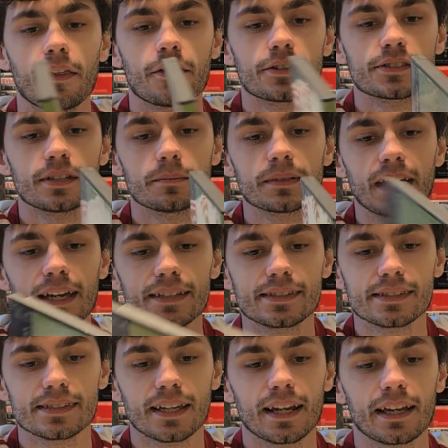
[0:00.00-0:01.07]
there's some
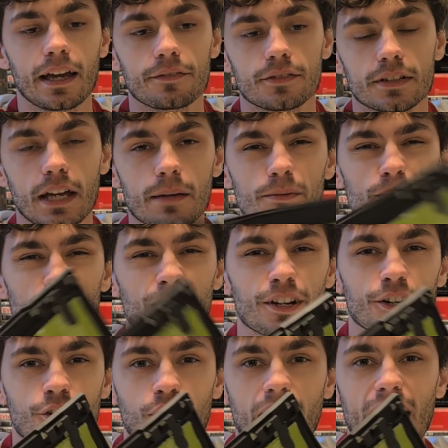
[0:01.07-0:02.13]
cases that I get for GameCube that
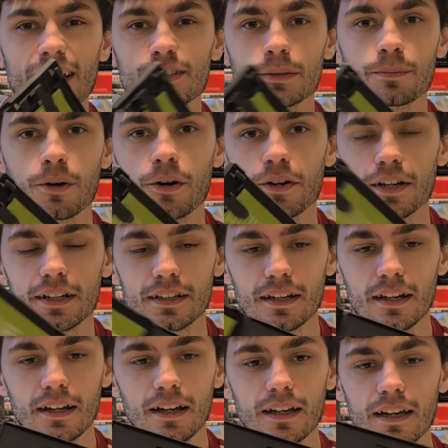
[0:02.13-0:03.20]
are cracked or broken,
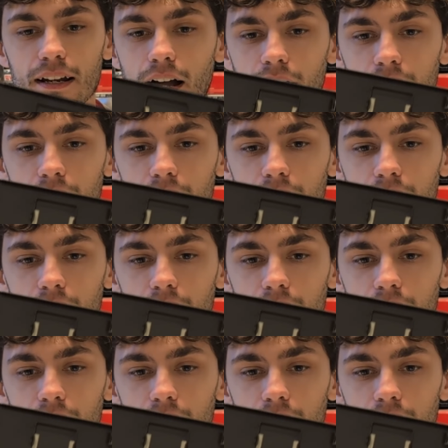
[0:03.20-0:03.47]
and